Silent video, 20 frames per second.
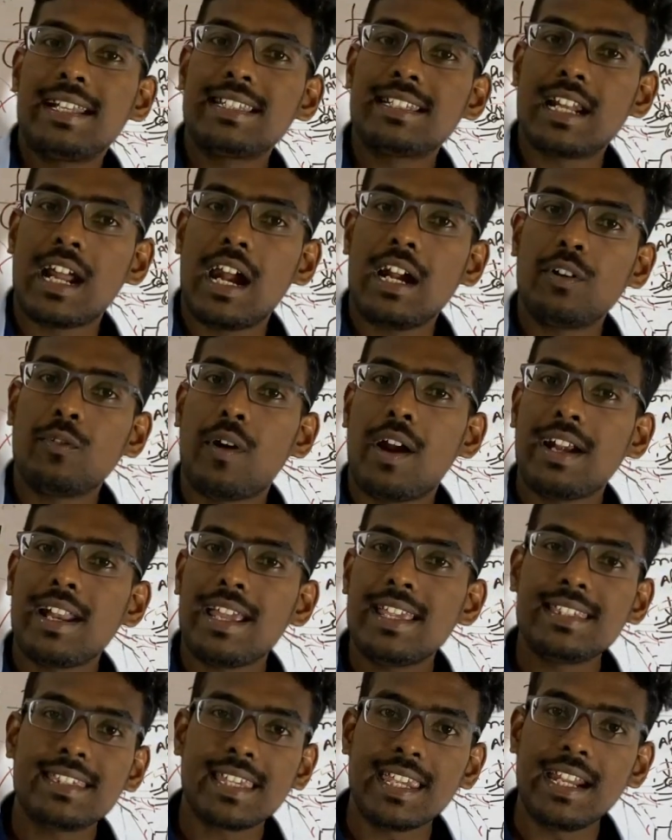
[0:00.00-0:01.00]
start, what
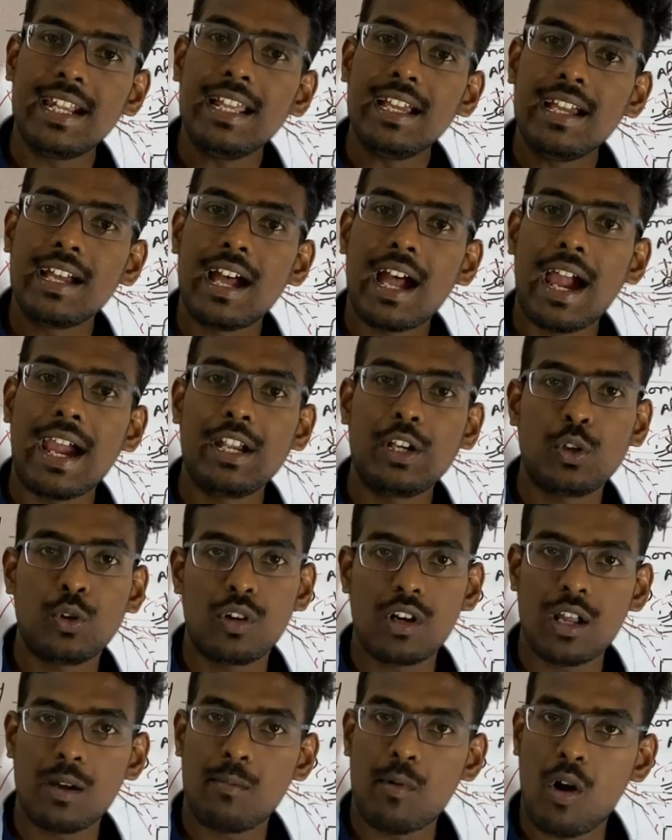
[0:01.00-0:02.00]
I said, I
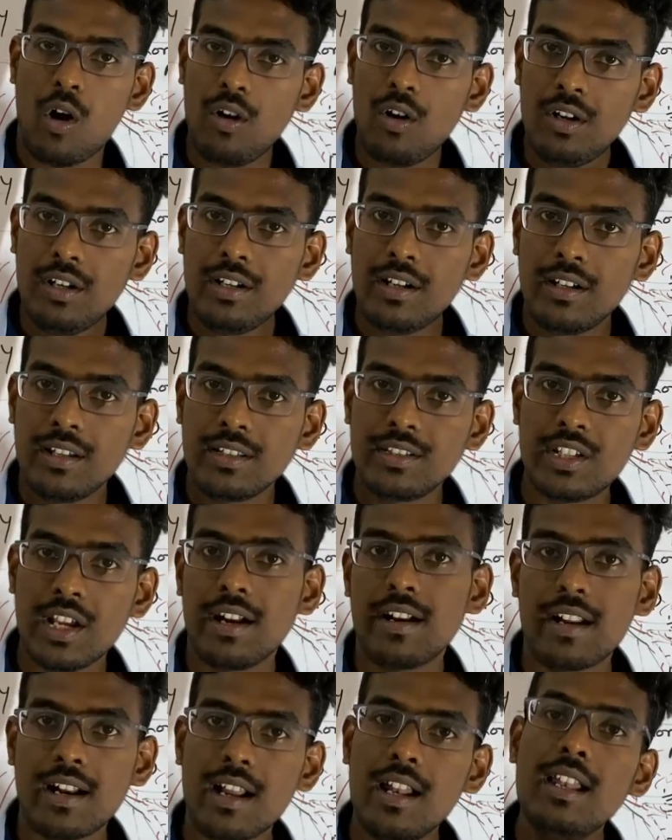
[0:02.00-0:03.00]
told about
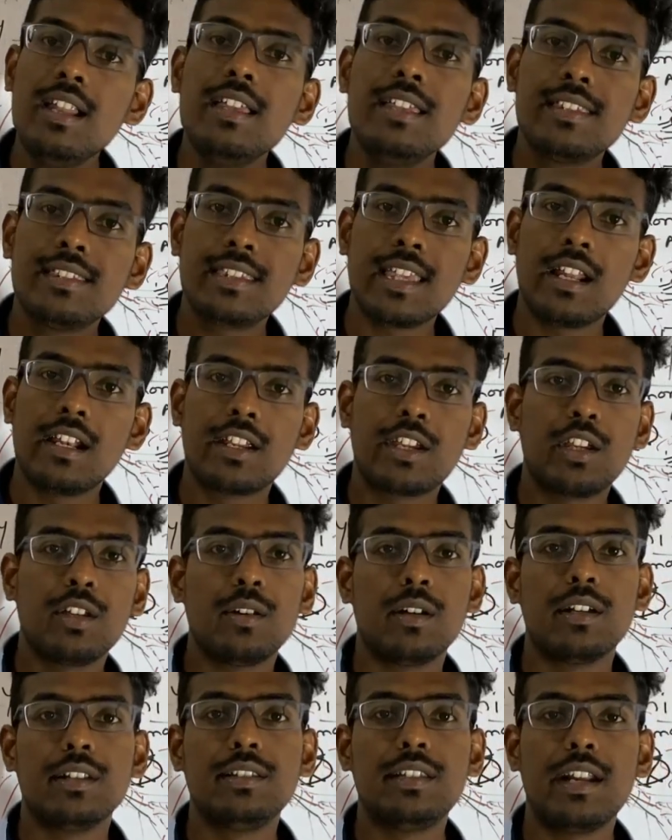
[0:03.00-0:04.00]
general
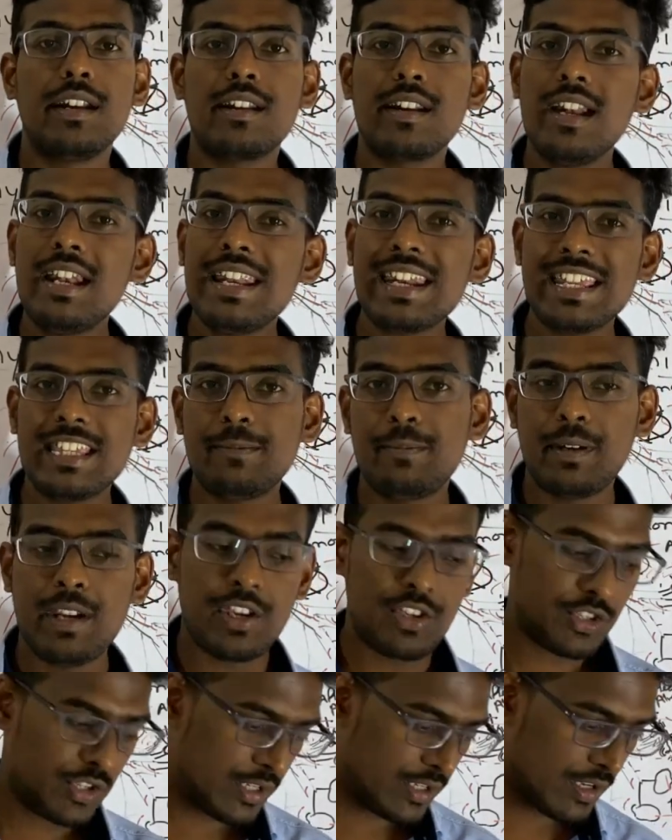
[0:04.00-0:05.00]

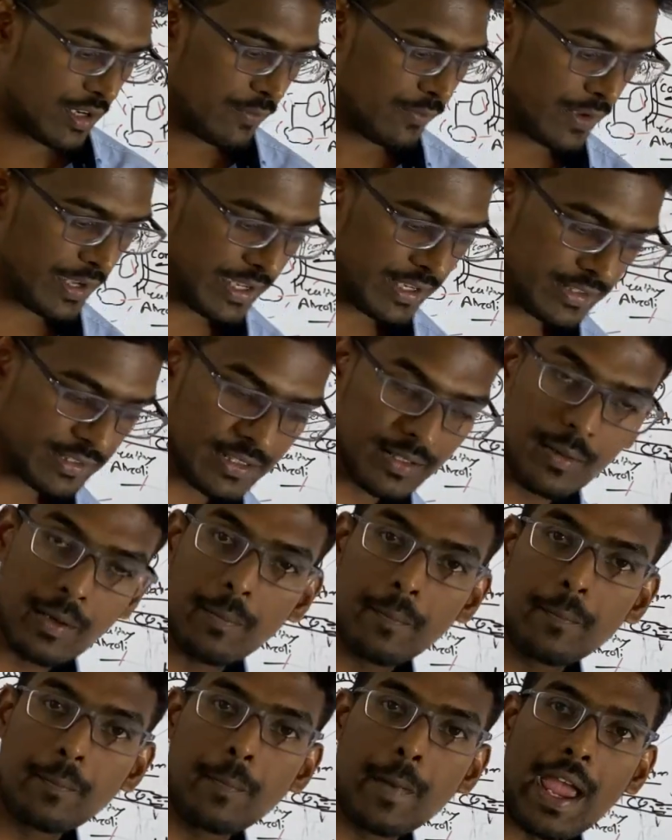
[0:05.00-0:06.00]
respiration, where the
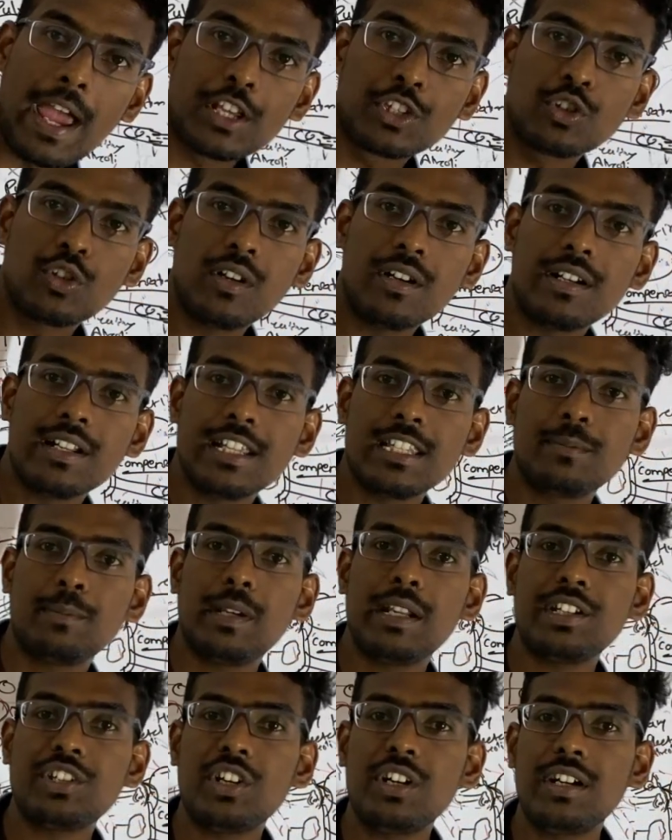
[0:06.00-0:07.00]
actual
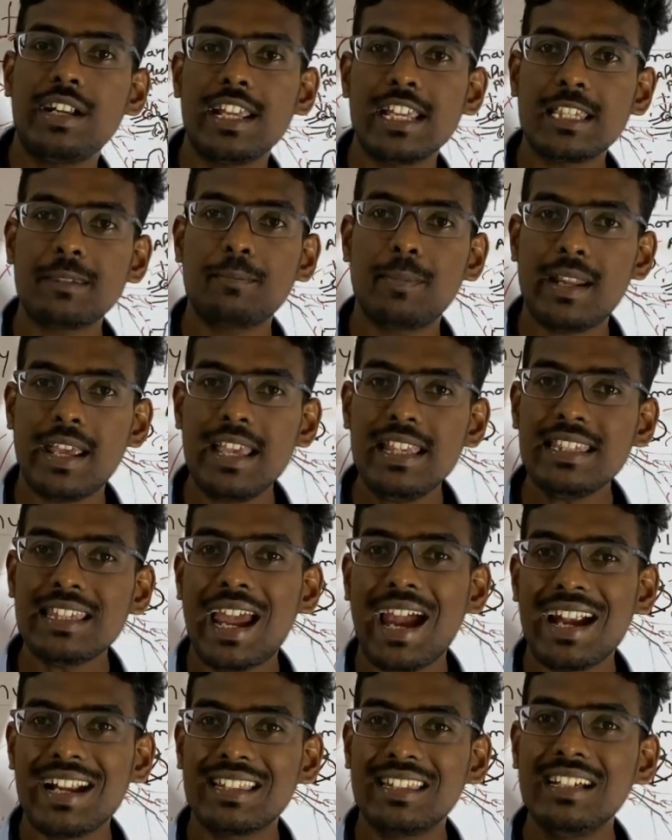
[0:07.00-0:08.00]
respiration takes place
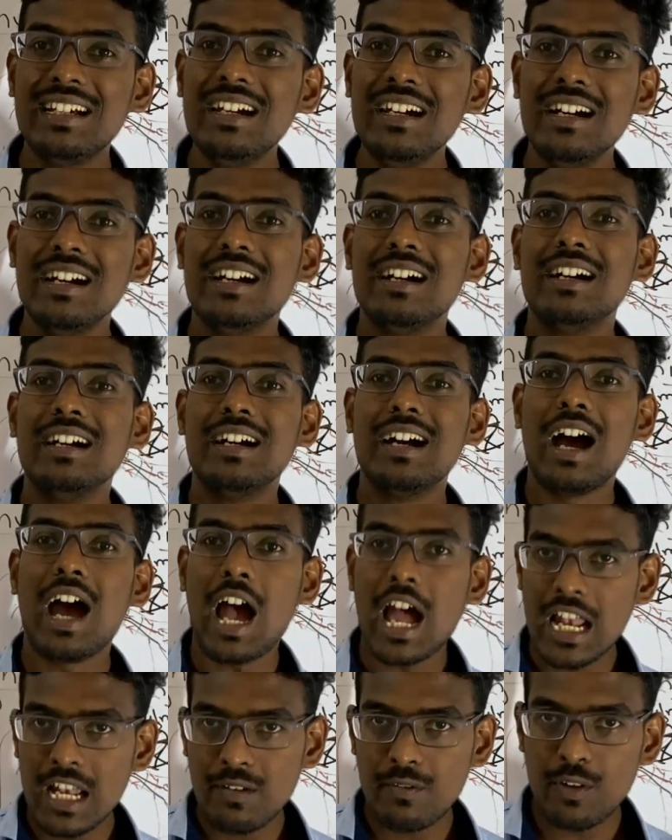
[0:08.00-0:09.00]
at the
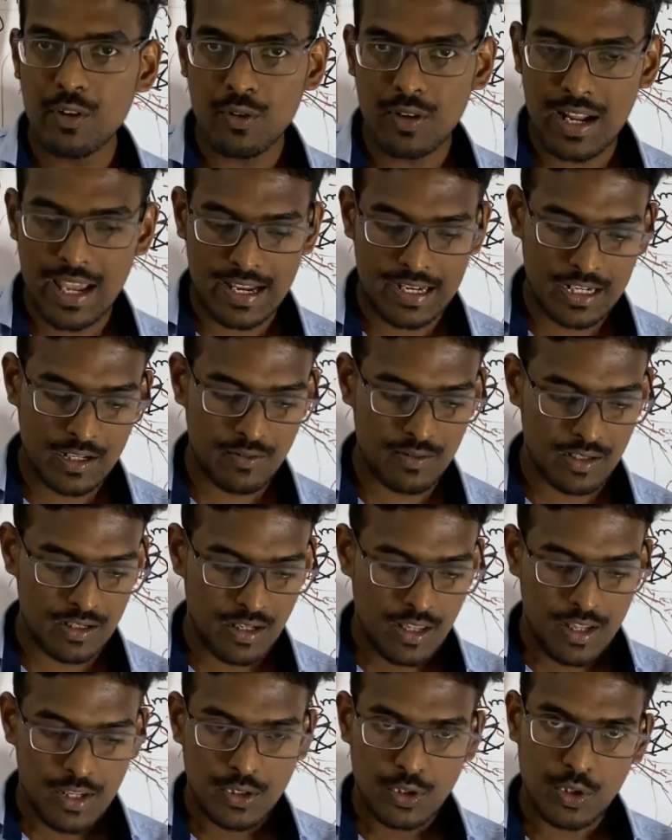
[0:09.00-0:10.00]
alveoli level.
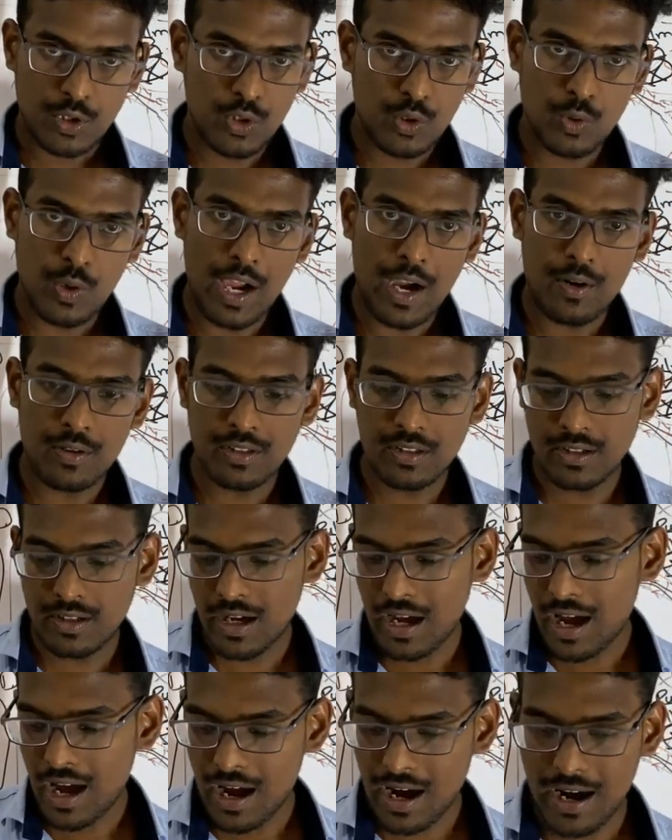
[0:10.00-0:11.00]
So you have the
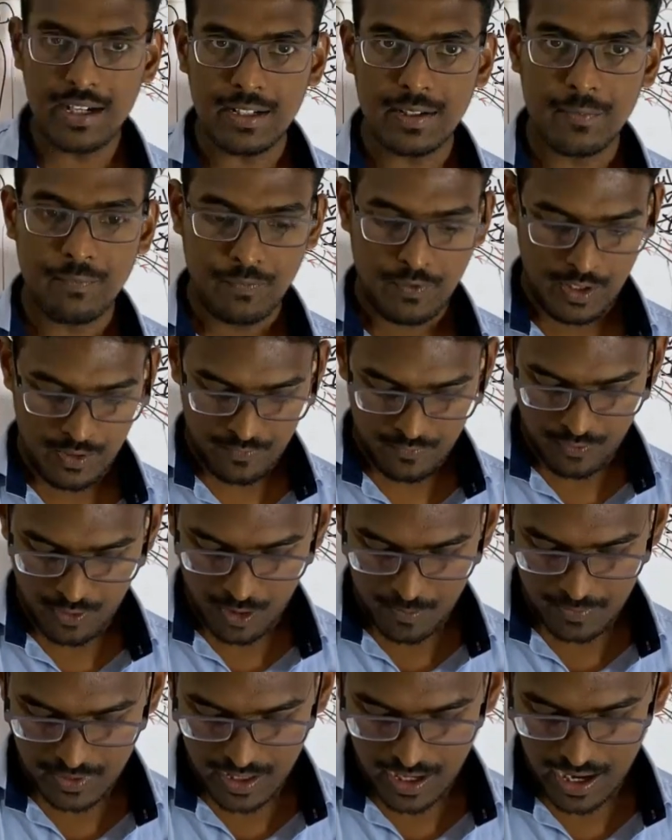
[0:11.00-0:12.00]
heart.
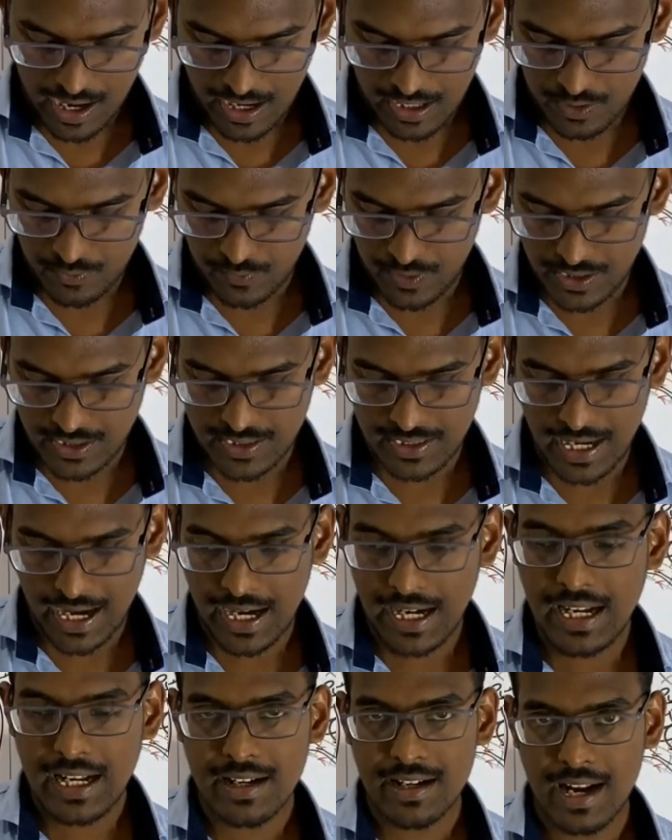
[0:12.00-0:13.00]
From the heart, which
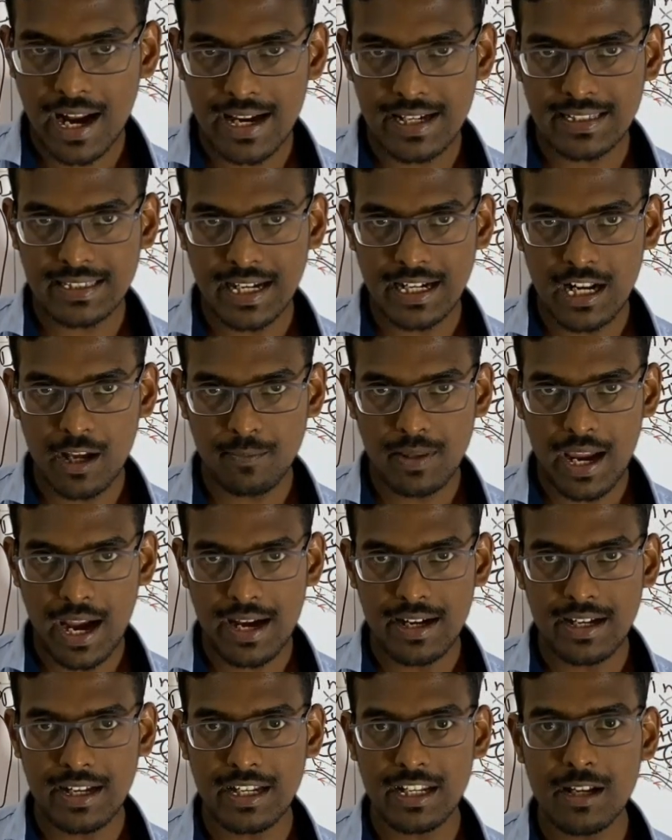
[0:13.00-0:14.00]
side? Right
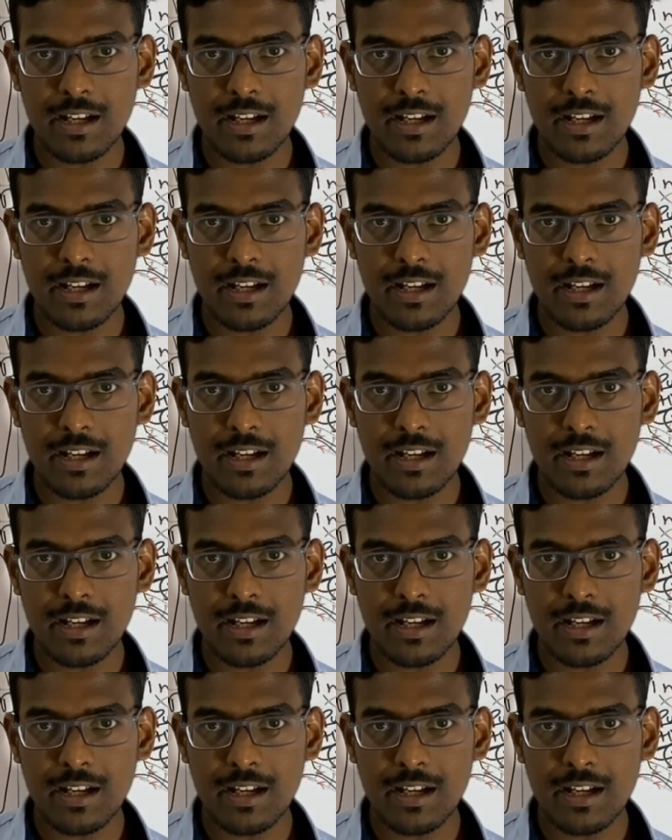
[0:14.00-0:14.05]
side of